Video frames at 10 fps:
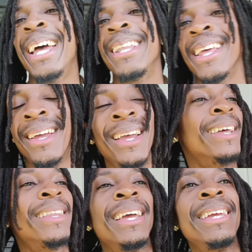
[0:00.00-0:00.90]
that
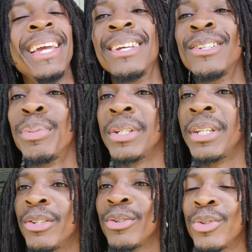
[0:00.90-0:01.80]
that he has a
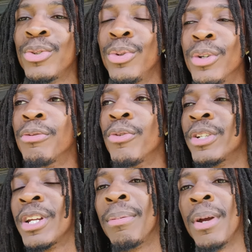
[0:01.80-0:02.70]
potential suitor for his
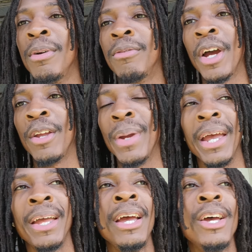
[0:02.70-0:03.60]
upcoming fight, man.
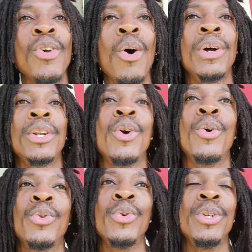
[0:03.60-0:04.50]
So I want to go
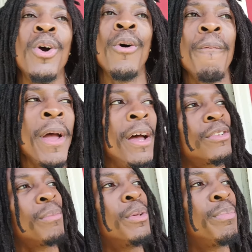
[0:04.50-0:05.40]
through, you know,
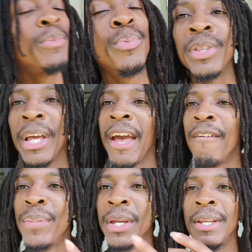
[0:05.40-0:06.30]
some of the people that have
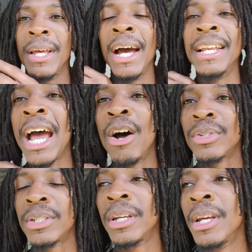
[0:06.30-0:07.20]
been
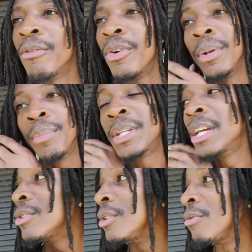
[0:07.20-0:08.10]
announced for him to
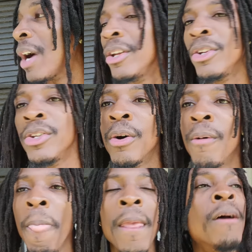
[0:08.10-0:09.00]
potentially fight. You know,
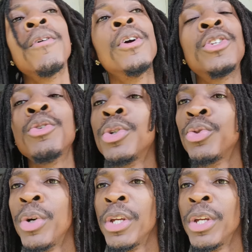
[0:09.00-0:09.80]
first it was William